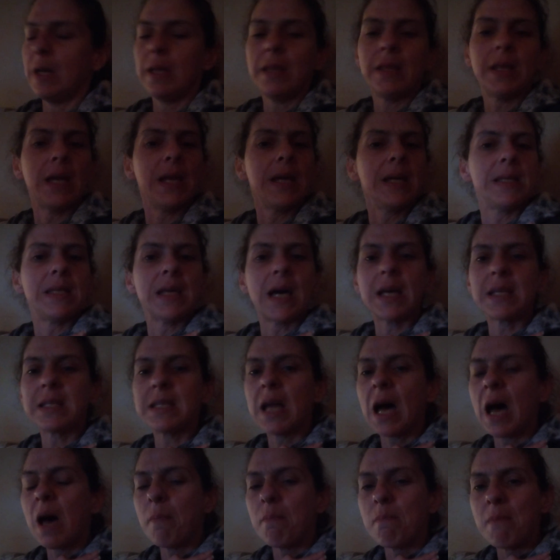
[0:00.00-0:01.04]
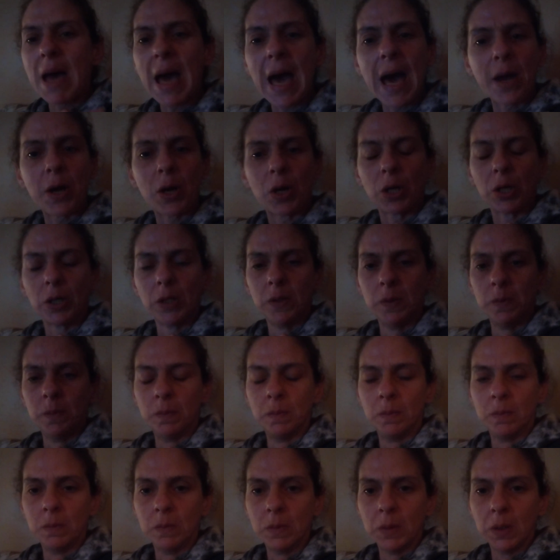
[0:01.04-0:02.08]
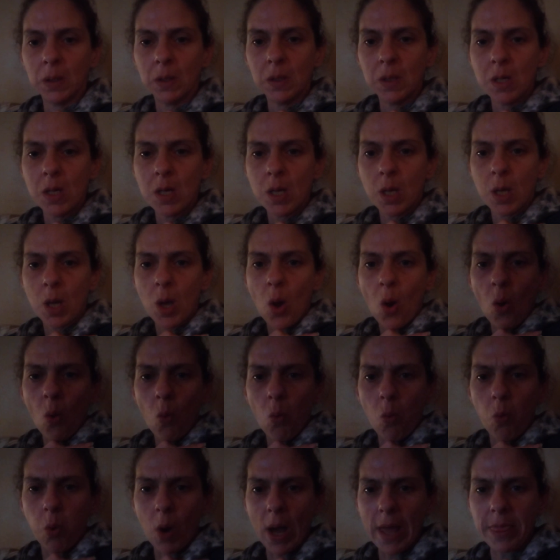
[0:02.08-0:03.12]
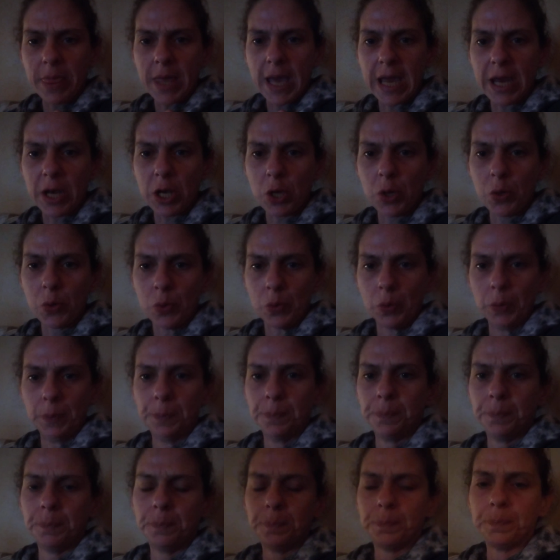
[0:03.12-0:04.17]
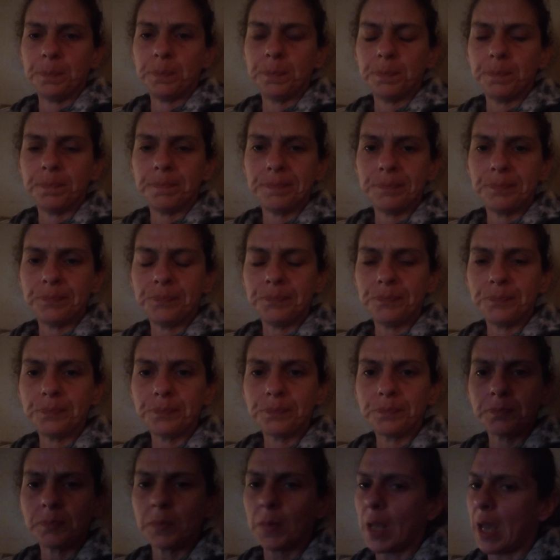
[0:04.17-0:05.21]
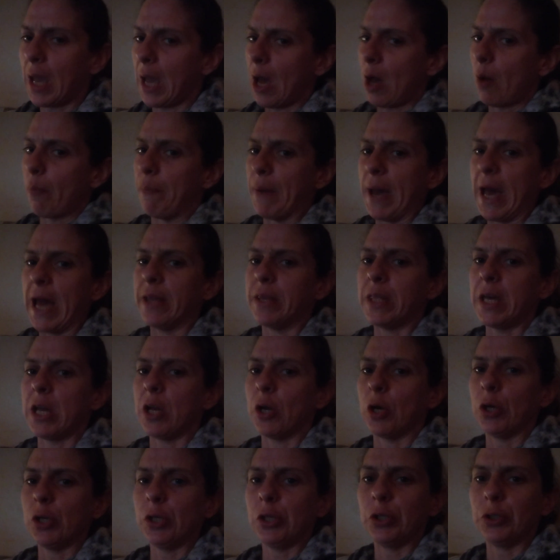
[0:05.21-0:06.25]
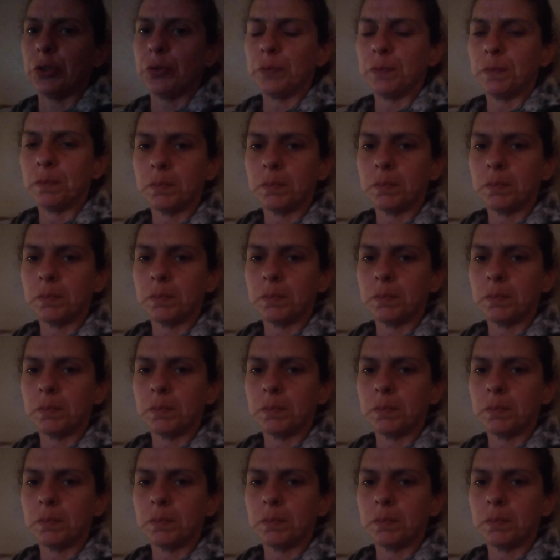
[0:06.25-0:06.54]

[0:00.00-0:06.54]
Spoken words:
That it does not matter what they do, how bad they hurt you.